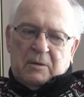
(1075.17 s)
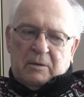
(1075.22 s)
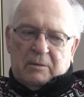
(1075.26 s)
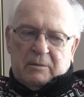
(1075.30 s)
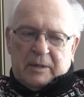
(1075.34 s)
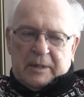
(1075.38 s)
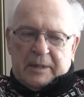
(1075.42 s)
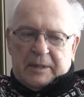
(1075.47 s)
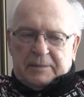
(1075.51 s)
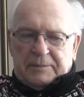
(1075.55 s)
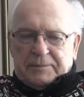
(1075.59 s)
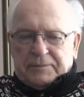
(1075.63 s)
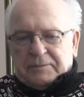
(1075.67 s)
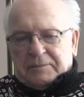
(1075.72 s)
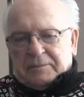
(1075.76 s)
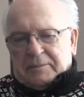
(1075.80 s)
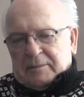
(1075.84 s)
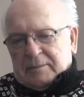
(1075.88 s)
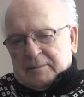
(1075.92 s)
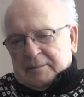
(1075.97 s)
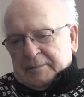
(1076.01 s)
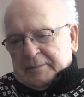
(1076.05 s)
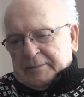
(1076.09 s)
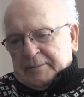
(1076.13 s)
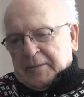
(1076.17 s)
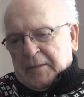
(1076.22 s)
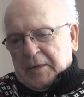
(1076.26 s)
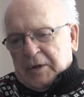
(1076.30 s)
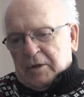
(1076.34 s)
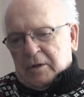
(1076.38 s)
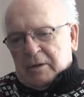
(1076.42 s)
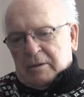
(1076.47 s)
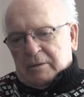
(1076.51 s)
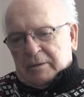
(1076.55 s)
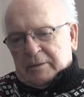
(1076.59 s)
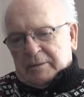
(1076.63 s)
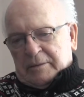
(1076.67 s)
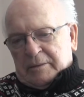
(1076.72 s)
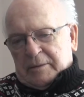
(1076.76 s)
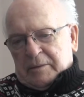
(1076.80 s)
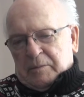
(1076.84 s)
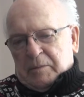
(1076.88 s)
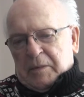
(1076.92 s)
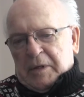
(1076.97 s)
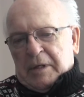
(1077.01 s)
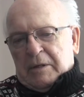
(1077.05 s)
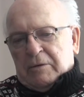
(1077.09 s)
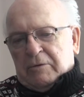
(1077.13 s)
Well, you know,
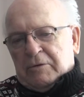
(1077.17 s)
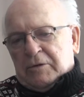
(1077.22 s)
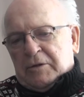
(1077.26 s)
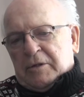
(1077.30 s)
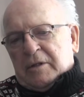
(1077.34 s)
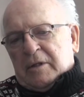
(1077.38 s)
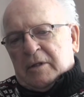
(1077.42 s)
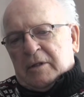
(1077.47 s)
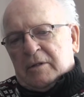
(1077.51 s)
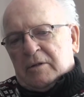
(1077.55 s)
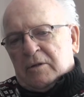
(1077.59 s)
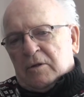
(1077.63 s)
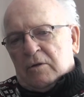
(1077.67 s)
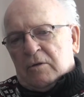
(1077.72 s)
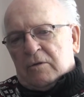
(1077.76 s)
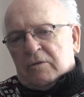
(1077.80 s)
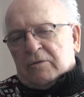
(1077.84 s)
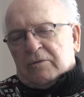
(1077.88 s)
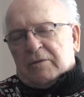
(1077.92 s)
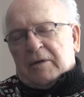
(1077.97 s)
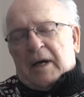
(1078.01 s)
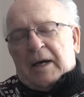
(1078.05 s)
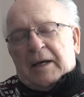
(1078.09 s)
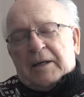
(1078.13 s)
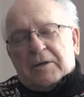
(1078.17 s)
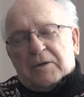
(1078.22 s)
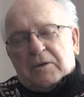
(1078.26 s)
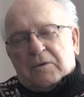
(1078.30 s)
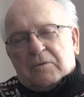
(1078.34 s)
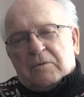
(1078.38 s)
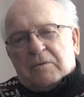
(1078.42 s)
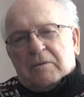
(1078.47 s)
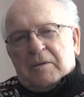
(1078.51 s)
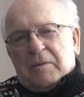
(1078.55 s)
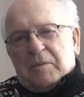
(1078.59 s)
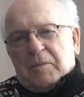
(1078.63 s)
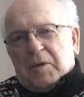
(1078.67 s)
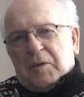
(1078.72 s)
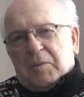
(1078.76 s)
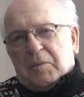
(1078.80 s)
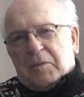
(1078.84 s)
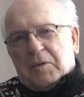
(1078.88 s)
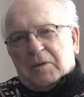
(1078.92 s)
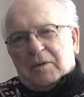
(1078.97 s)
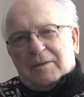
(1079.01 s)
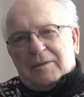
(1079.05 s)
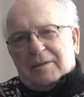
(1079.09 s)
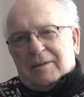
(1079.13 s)
to me it was just over. I don't
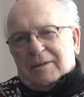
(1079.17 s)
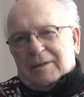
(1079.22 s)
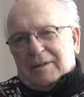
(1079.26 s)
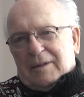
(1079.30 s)
remember.